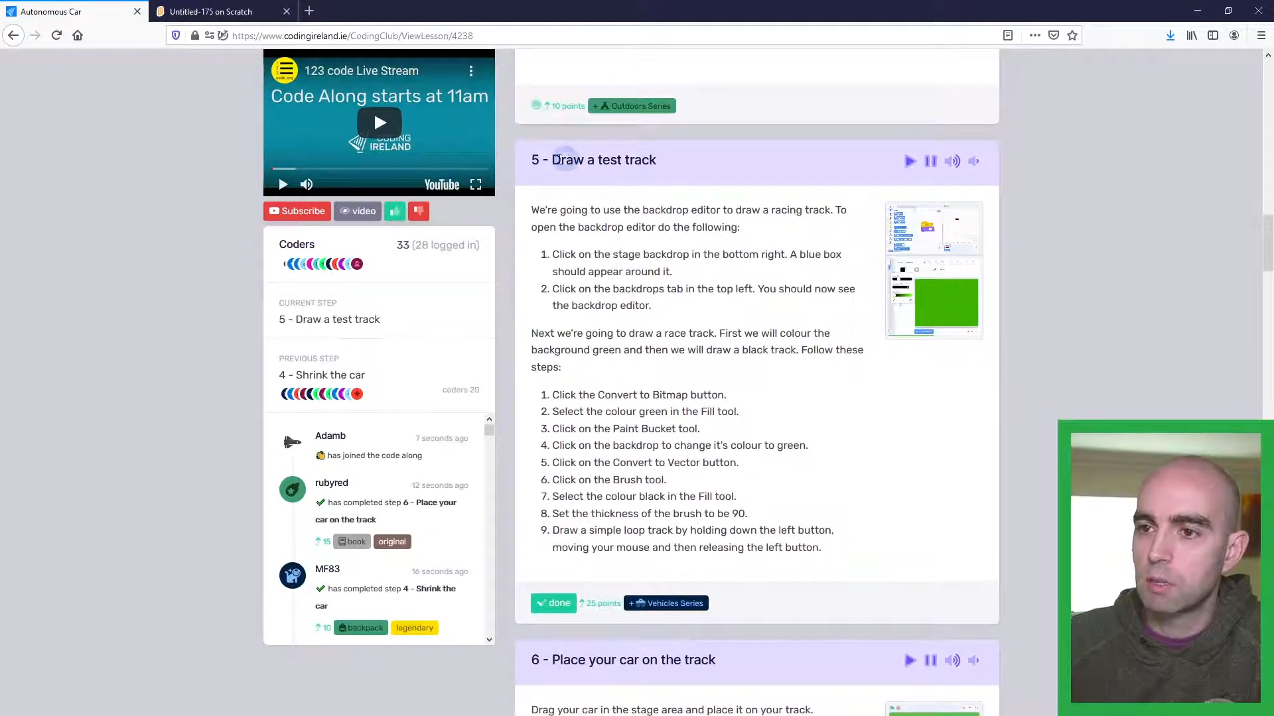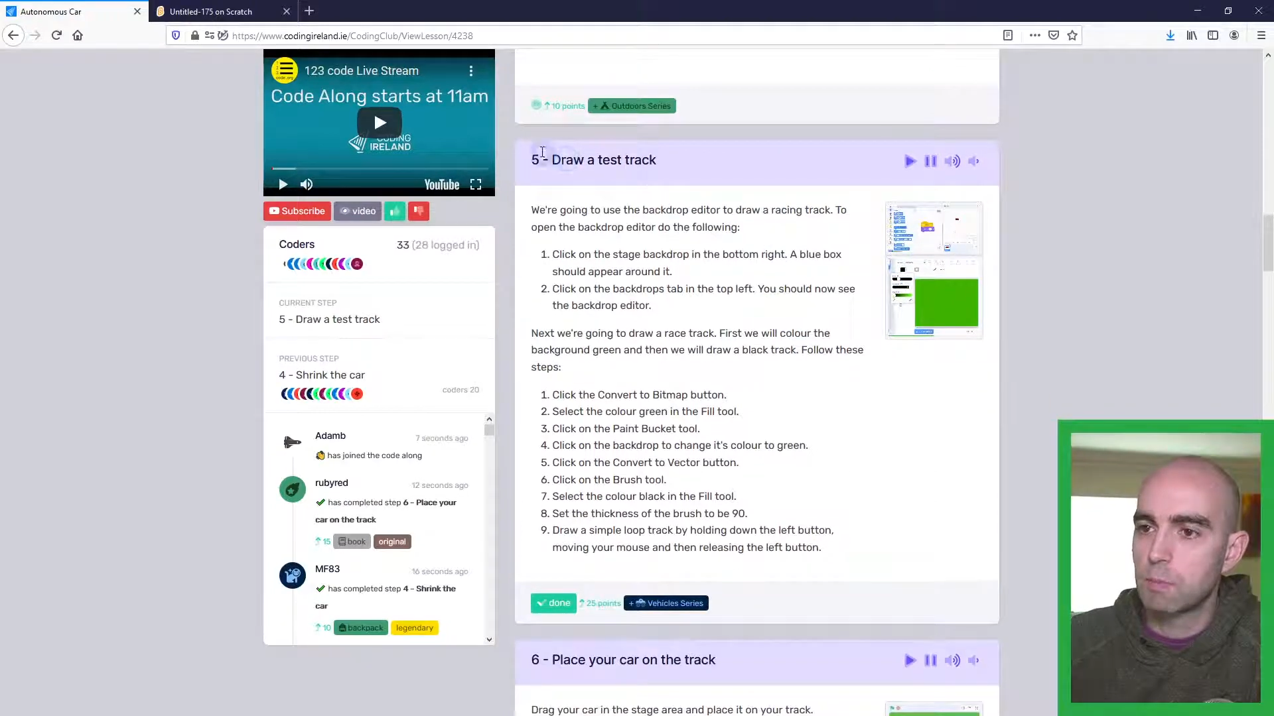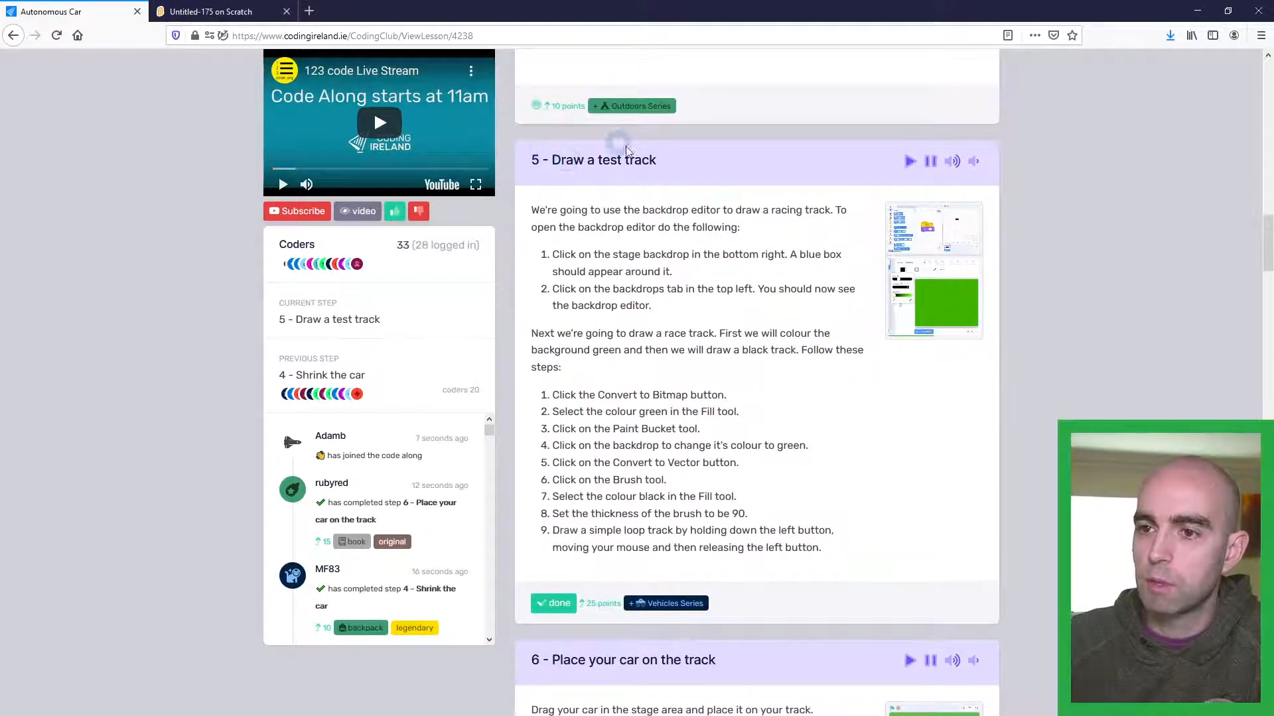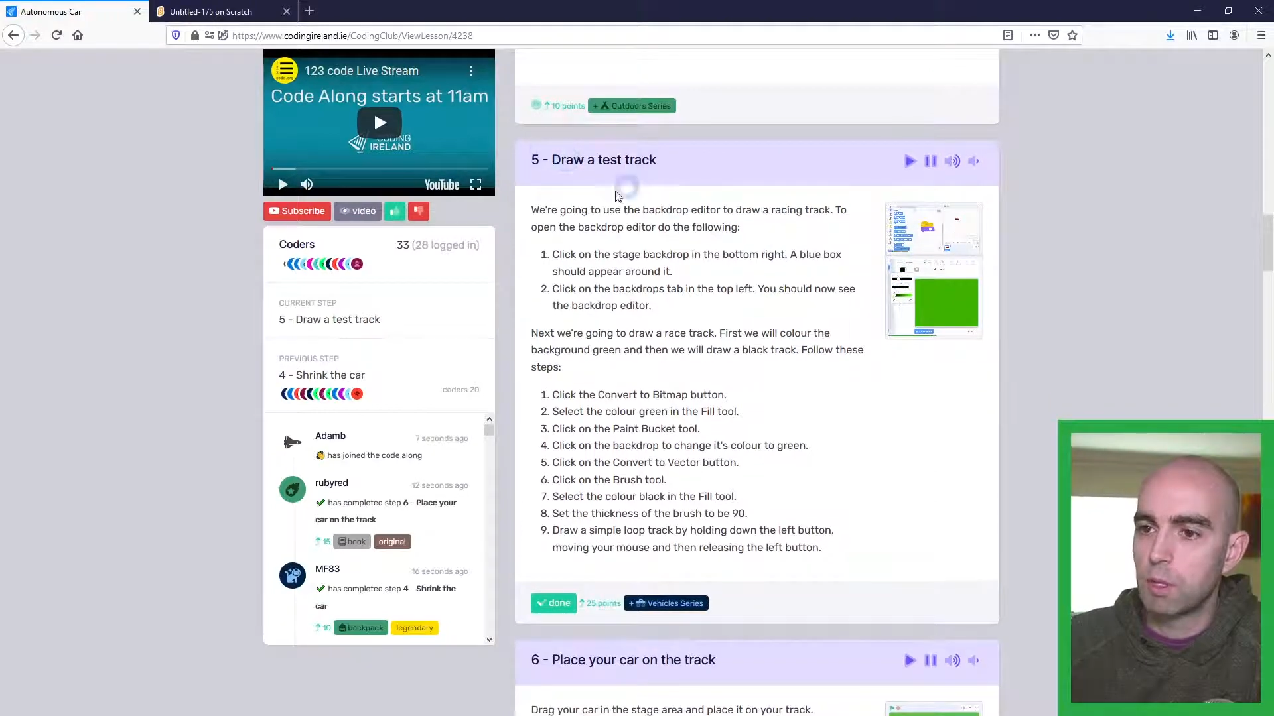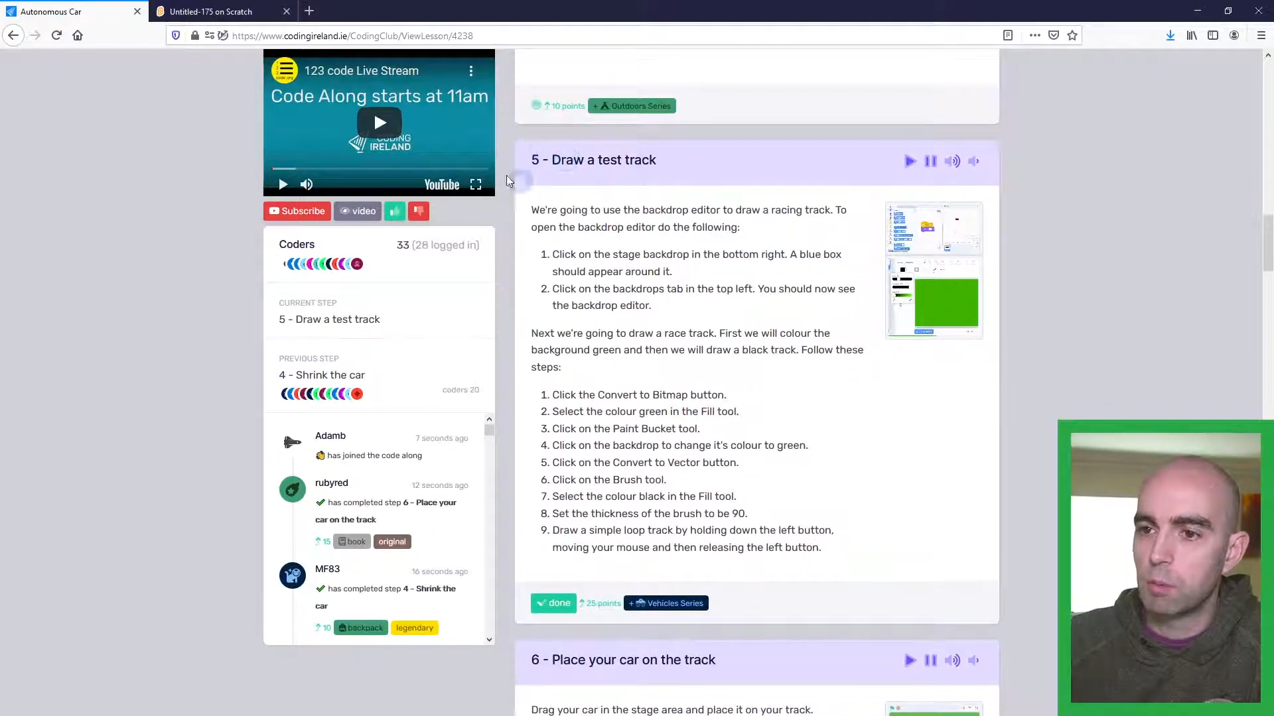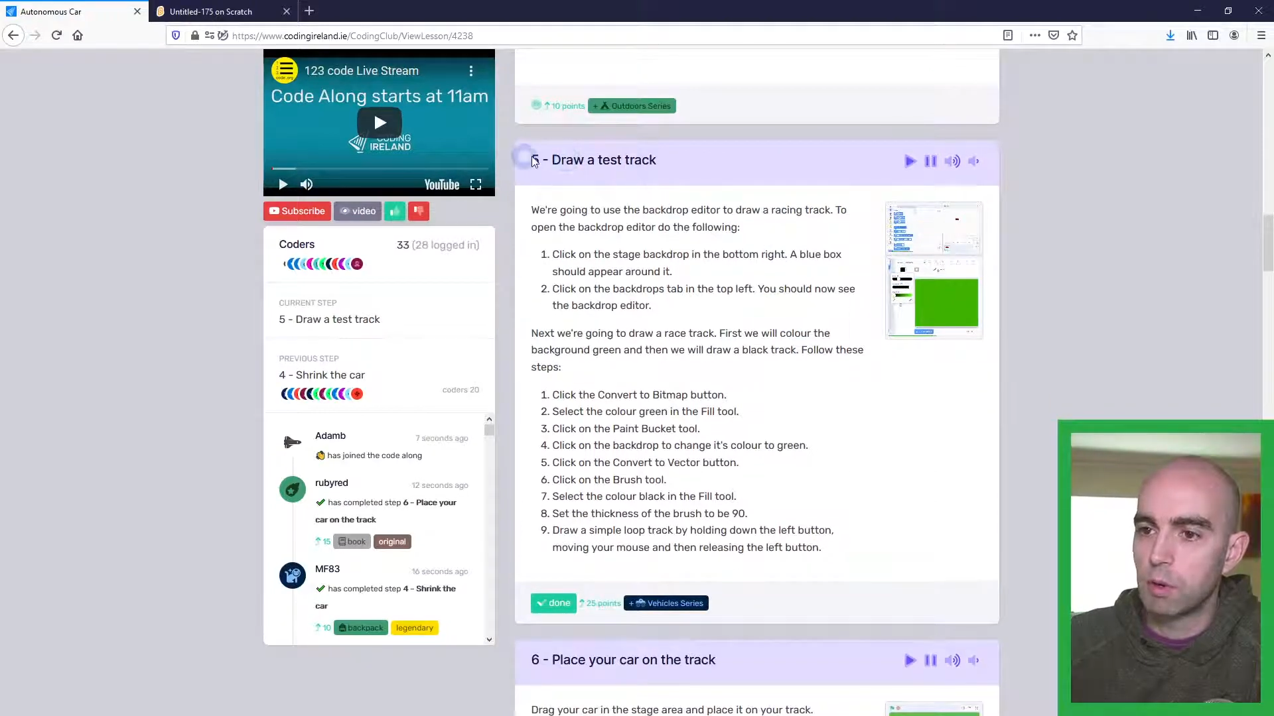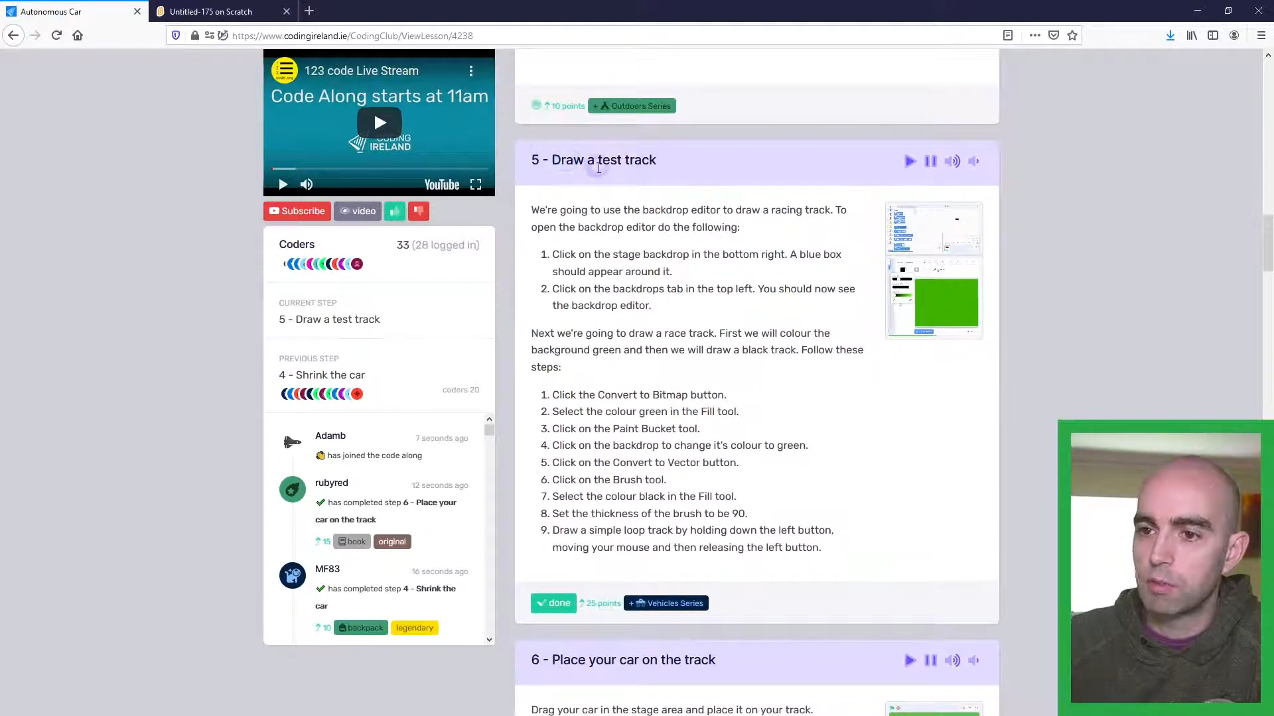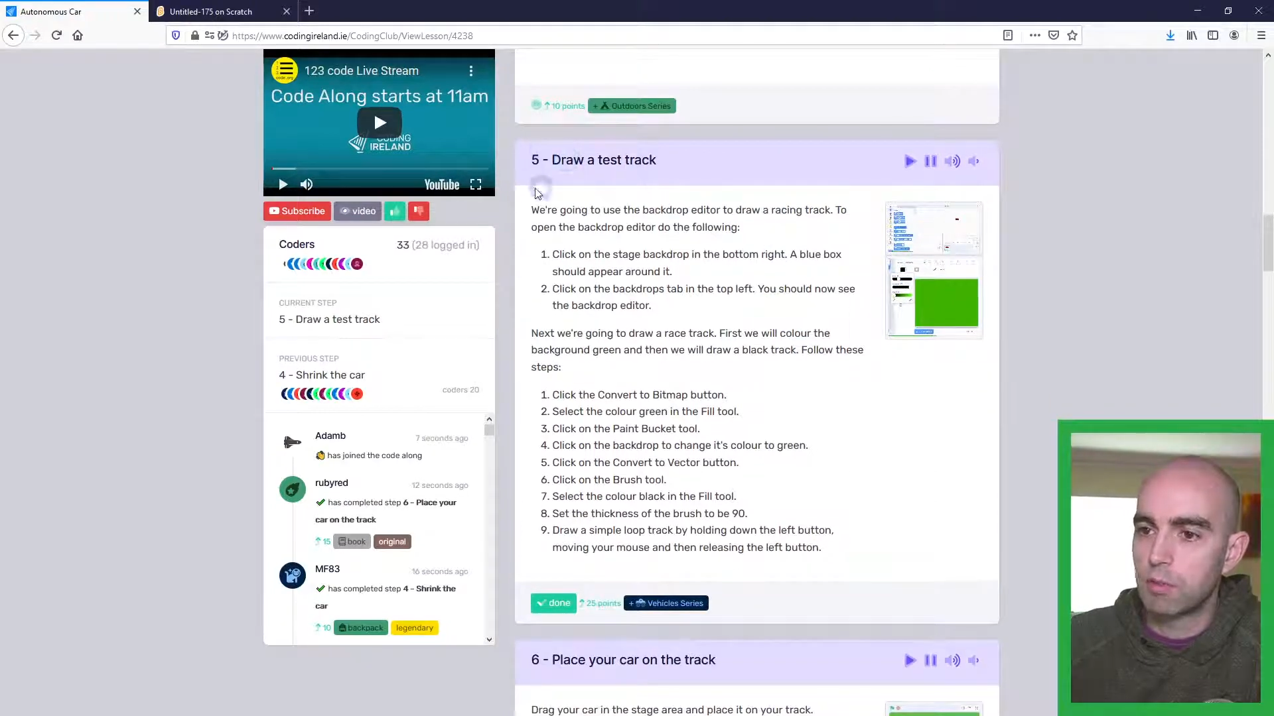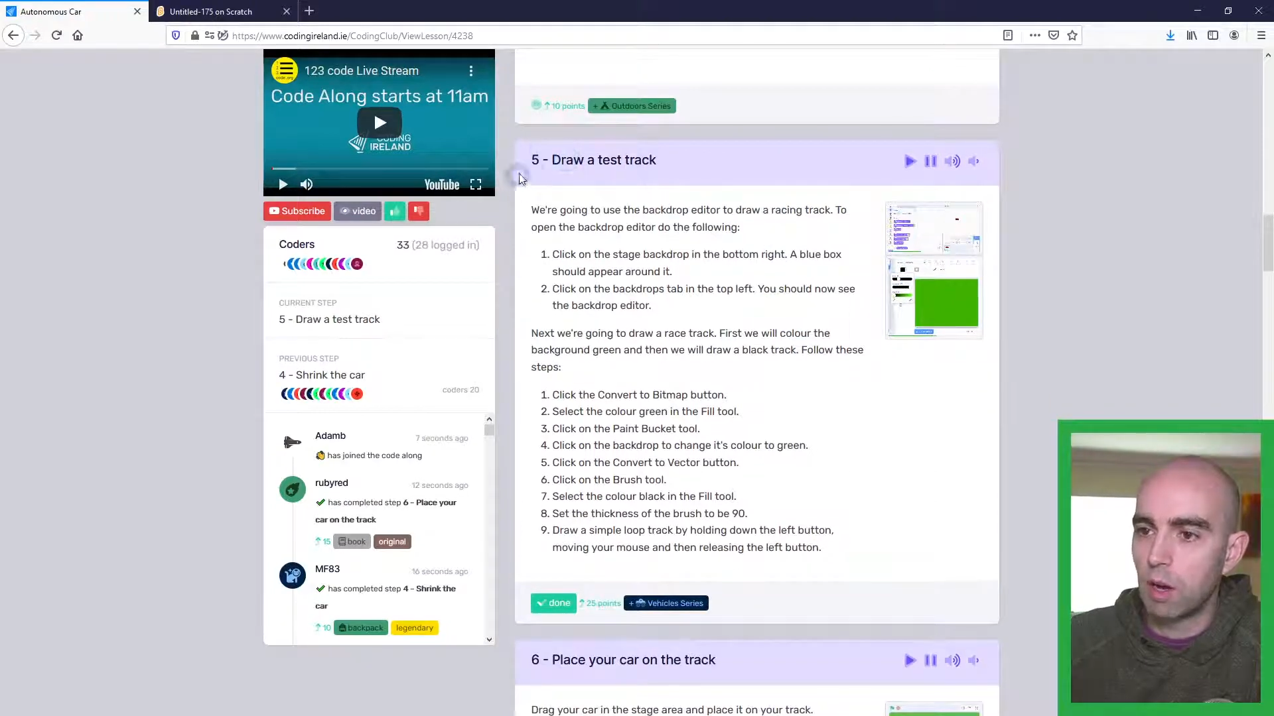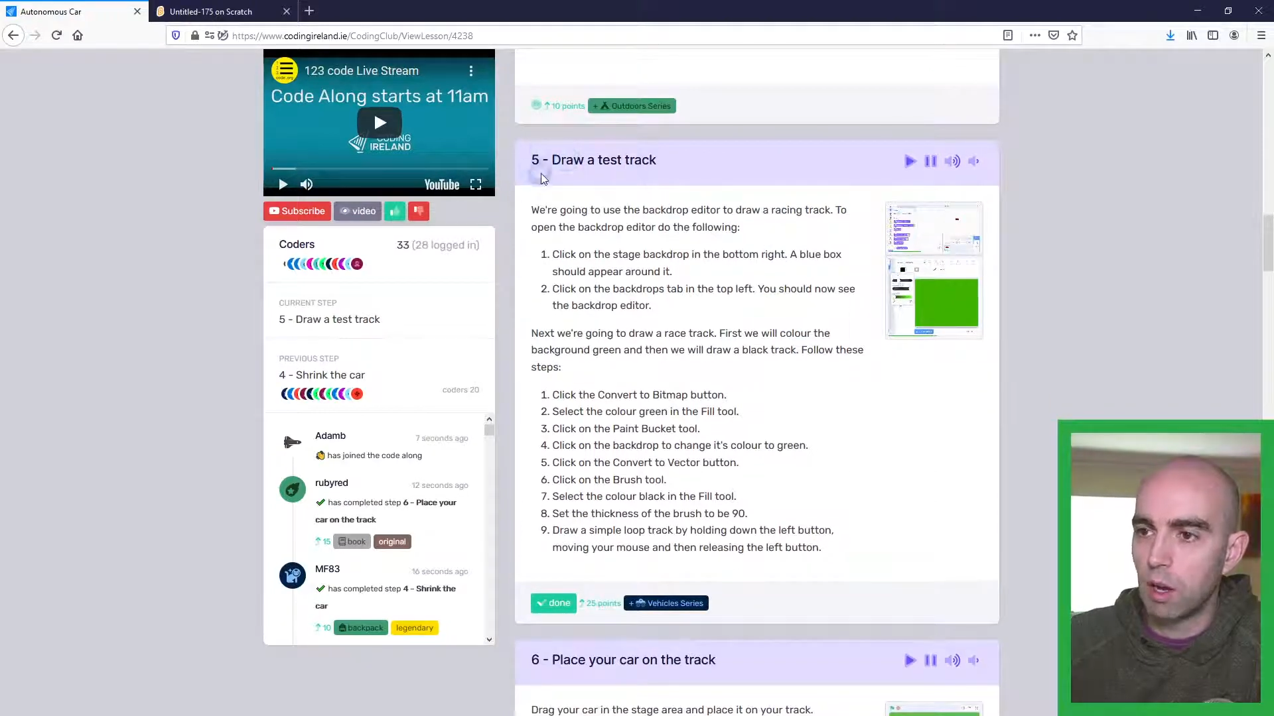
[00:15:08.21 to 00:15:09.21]
number
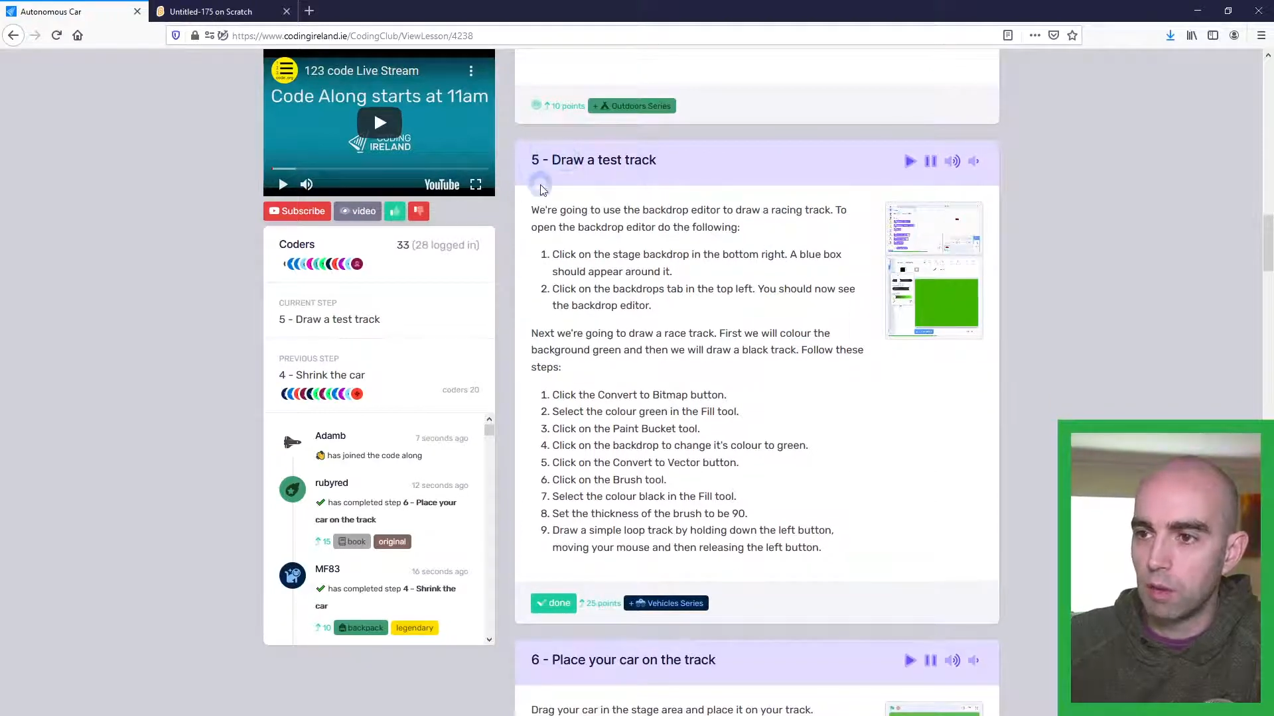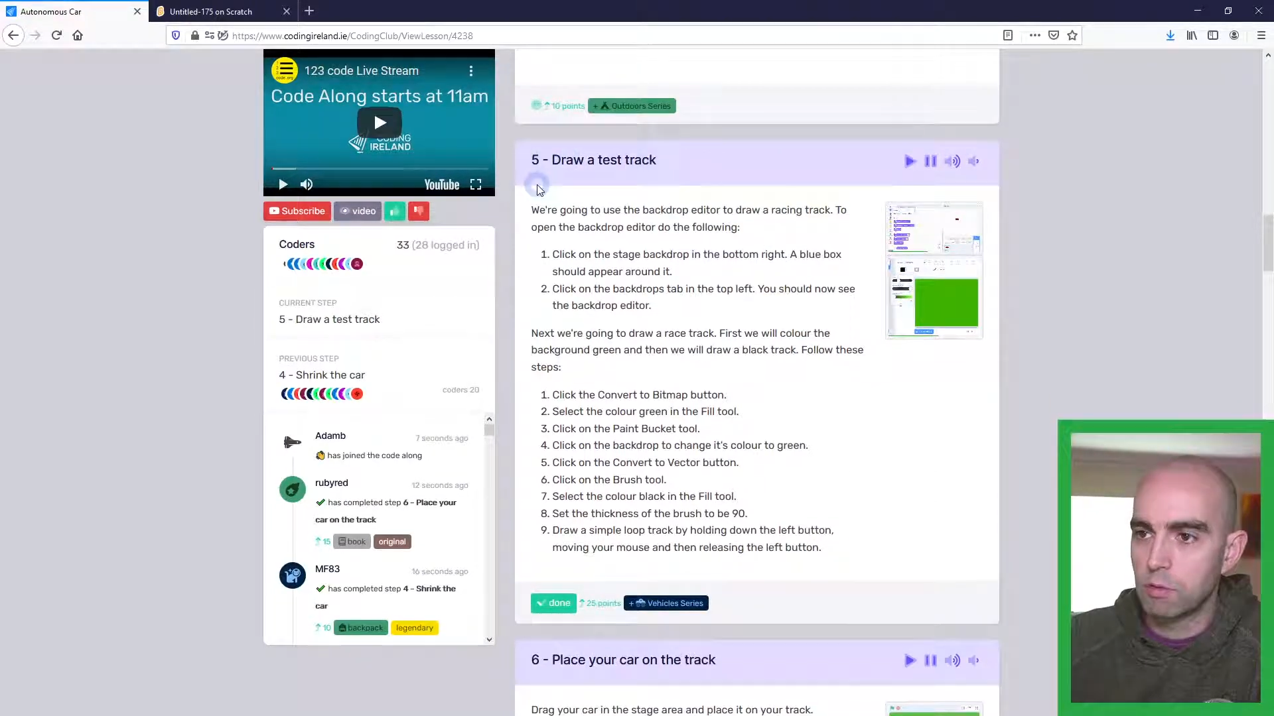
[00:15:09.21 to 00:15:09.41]
5.